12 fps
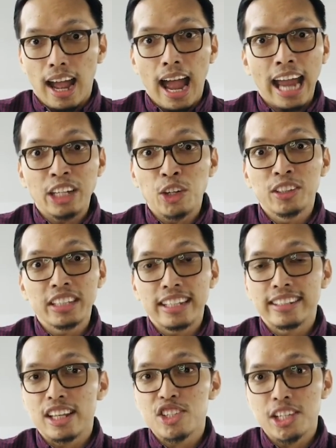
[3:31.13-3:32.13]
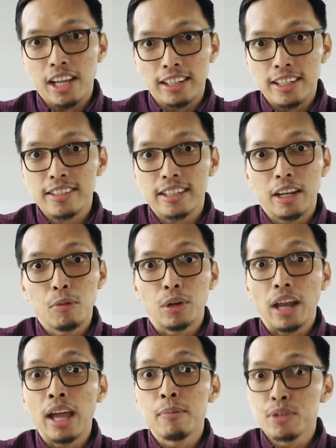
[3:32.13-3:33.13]
I don't think that she understands what
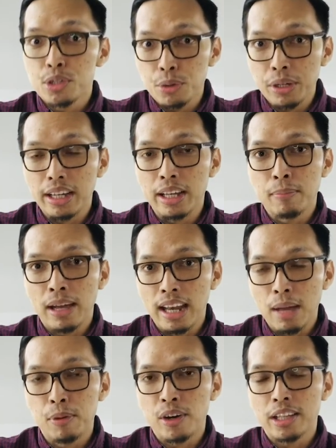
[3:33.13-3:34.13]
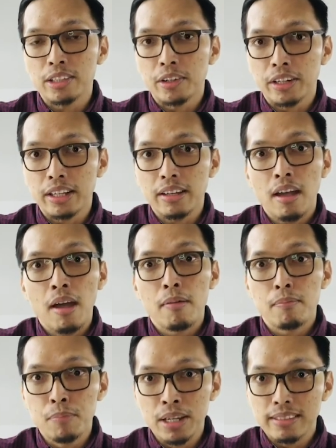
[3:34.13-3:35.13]
I'm doing in my laboratory,
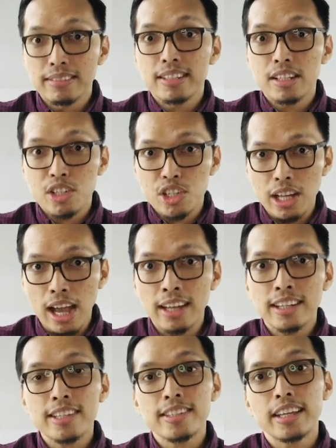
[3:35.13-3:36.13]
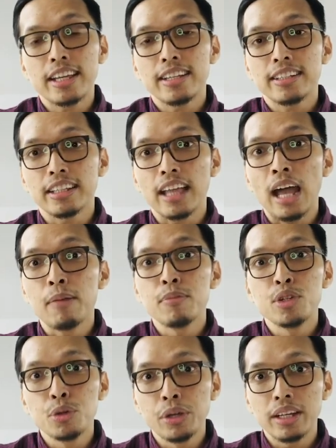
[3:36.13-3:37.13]
but she understands that I'm
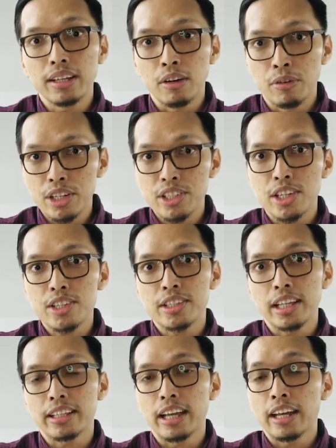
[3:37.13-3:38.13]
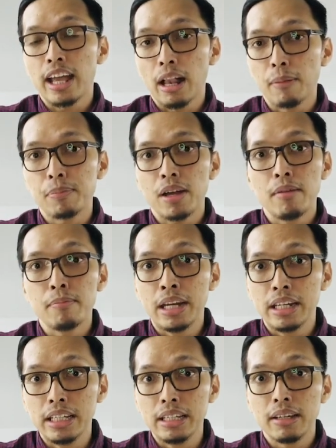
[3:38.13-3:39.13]
doing a research that can help
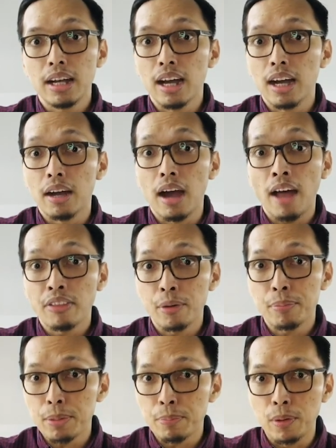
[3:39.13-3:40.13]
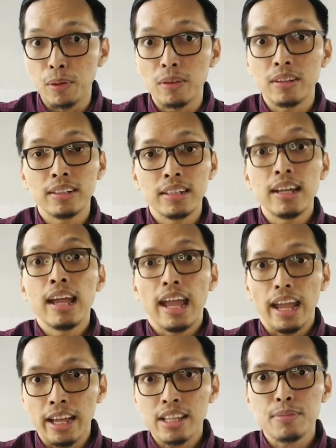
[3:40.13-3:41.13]
many other people,
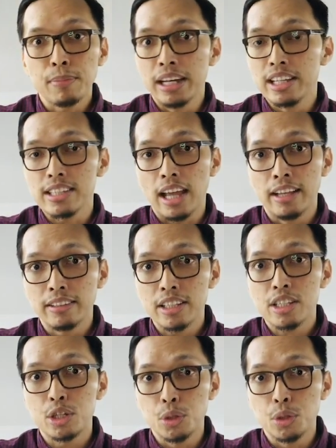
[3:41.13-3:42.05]
as many scientists